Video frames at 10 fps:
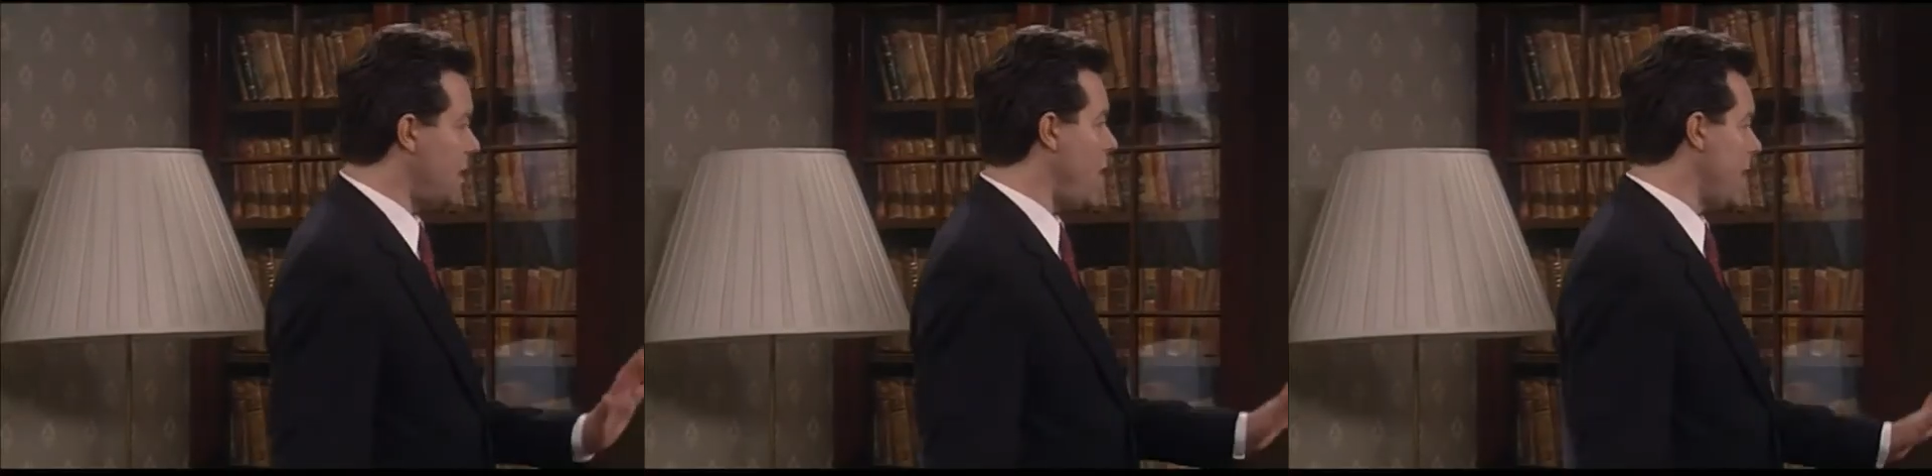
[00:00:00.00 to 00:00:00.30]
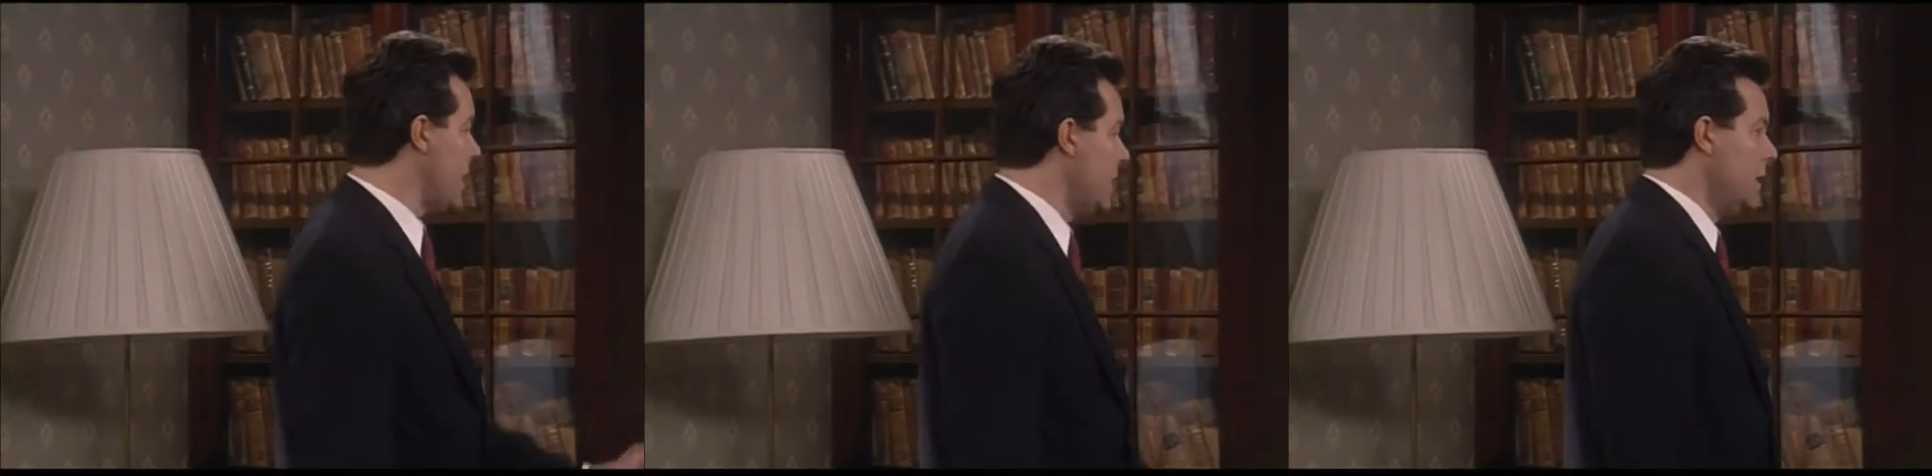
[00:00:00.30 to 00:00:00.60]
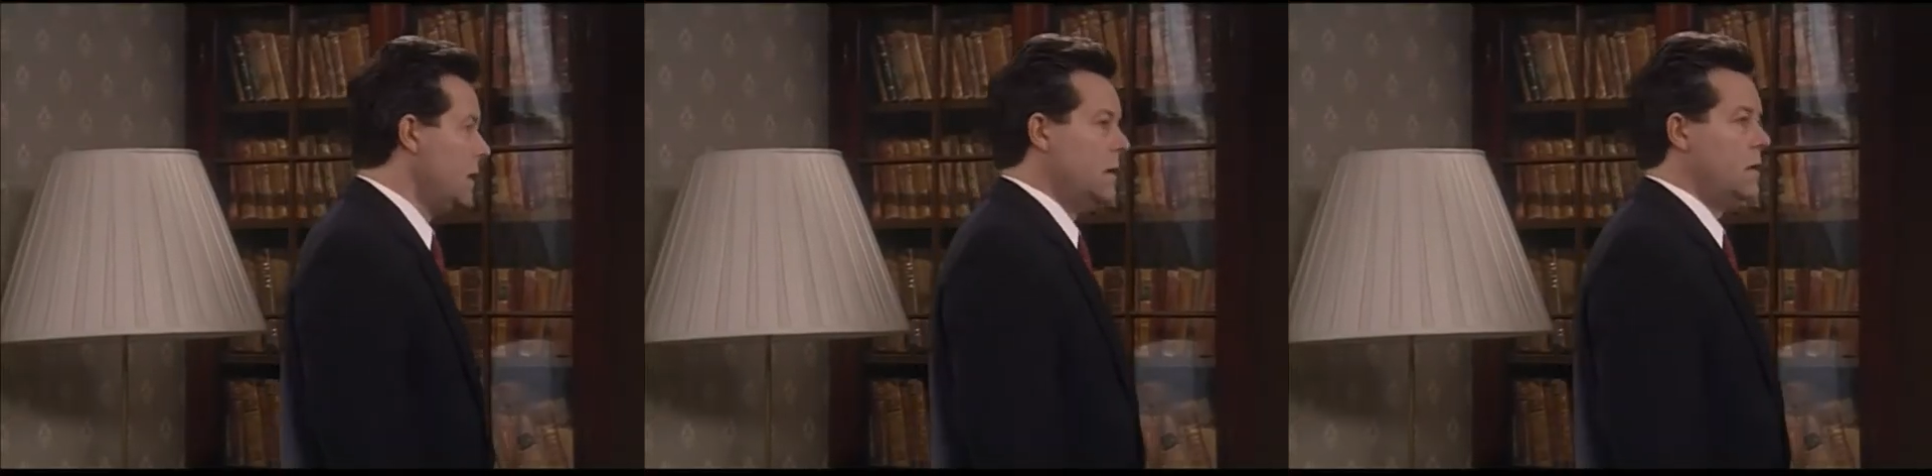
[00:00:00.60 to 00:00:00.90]
sorry.
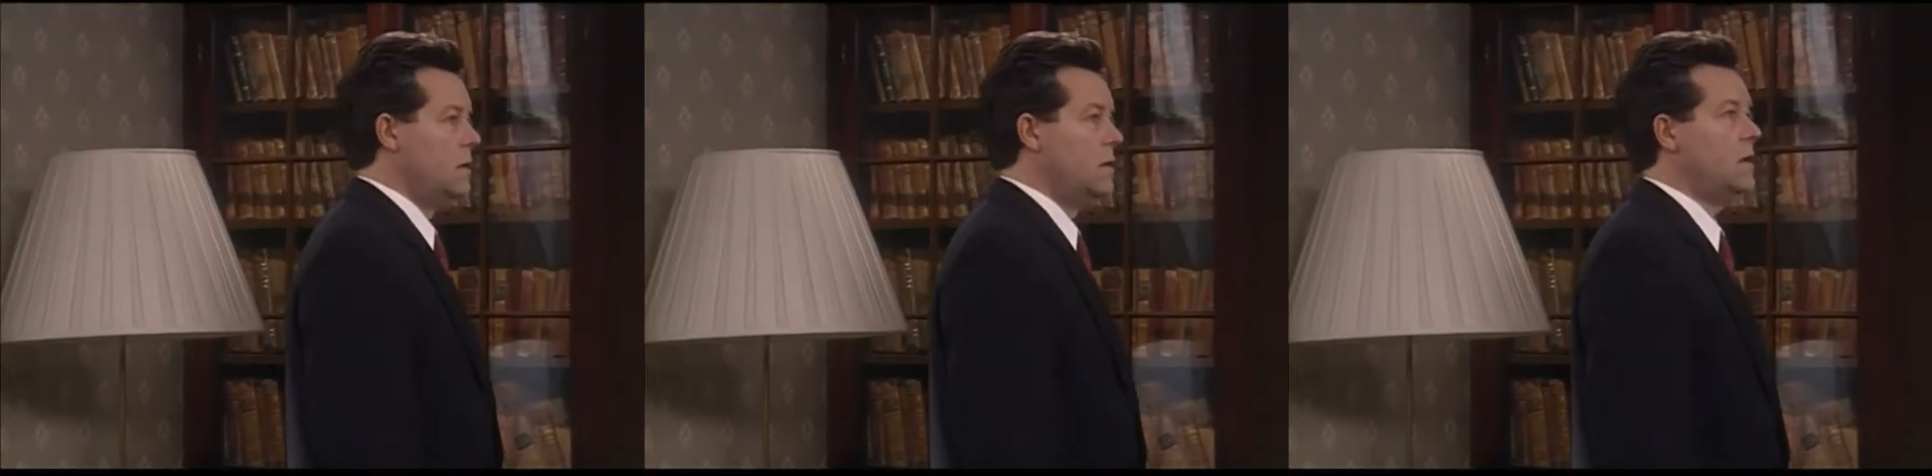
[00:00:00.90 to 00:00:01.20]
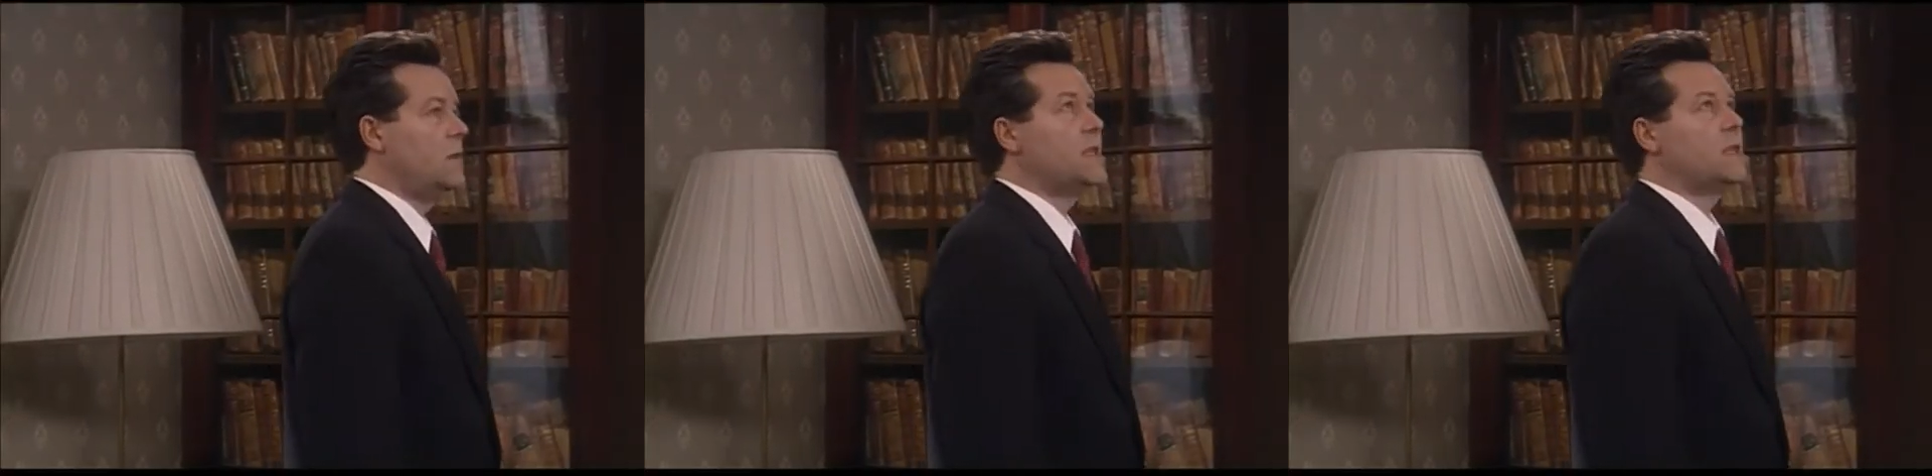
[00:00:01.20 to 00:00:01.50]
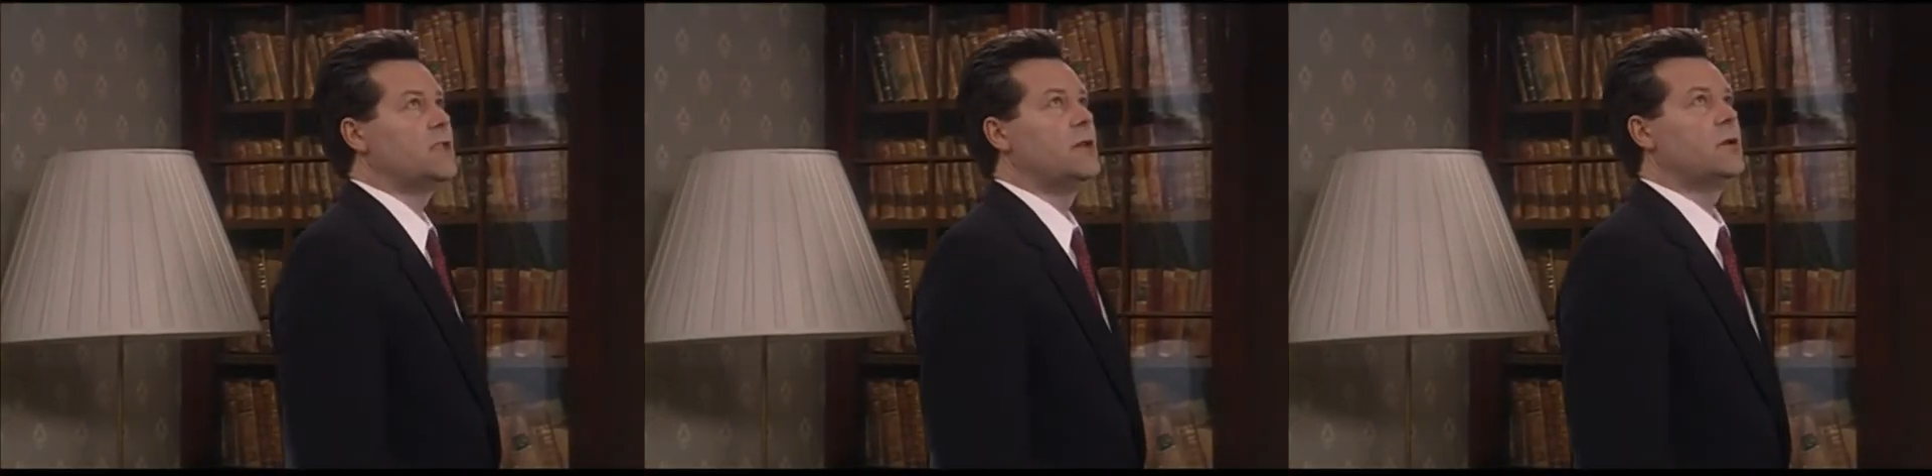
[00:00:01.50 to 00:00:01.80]
Oh, but
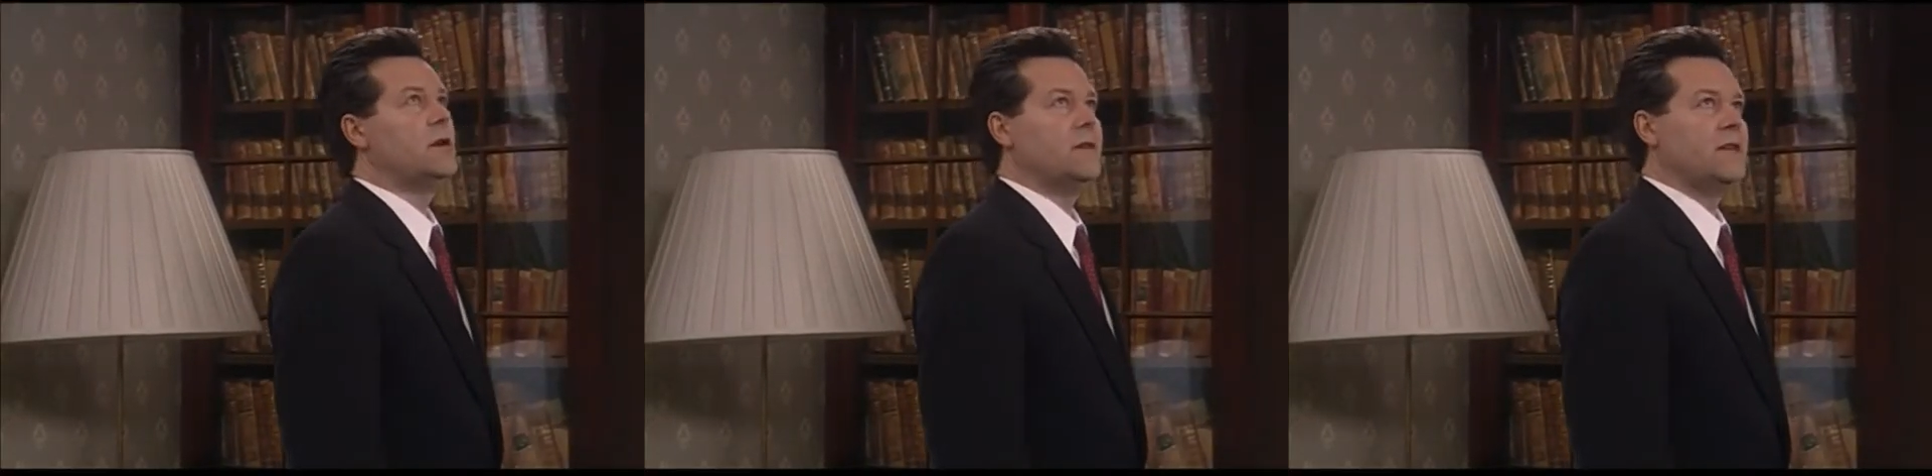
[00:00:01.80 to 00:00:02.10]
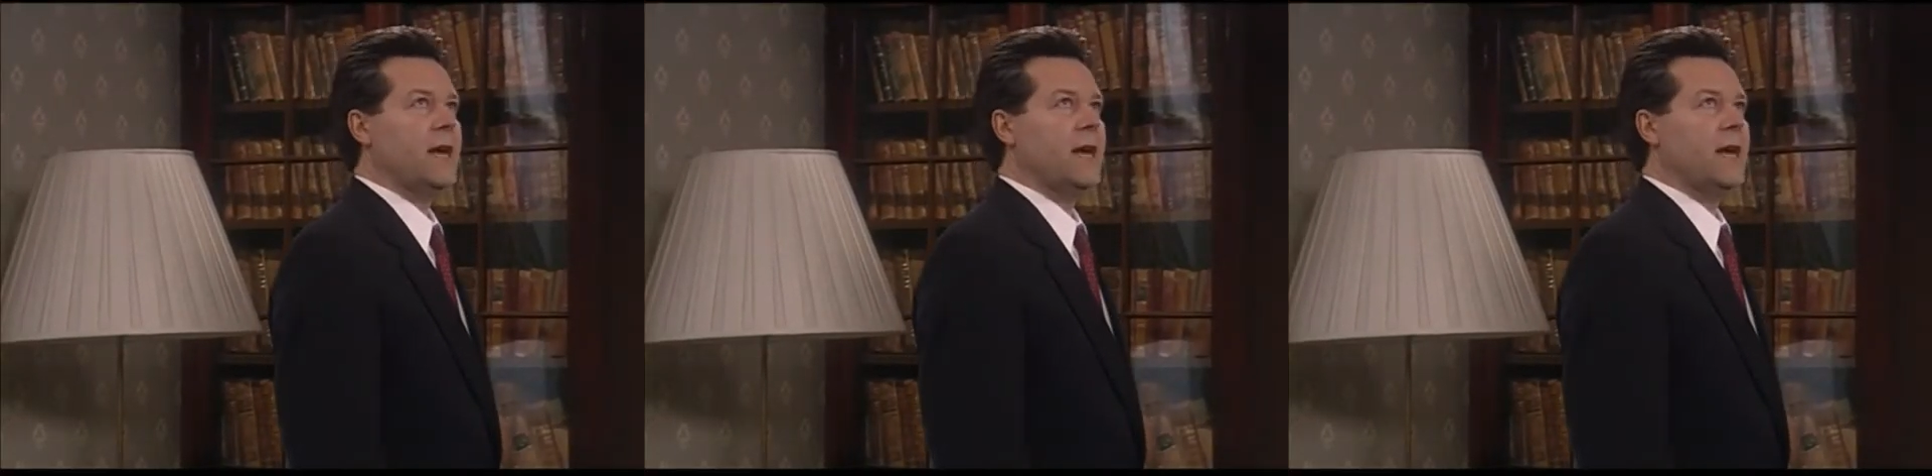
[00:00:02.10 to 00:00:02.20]
just look at the